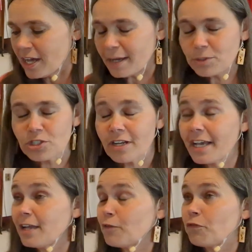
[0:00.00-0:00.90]
I'm sure I
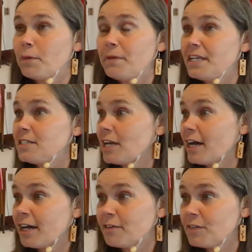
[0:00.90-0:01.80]
got a free pizza
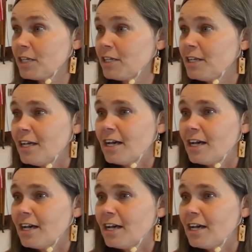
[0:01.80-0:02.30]
out of it.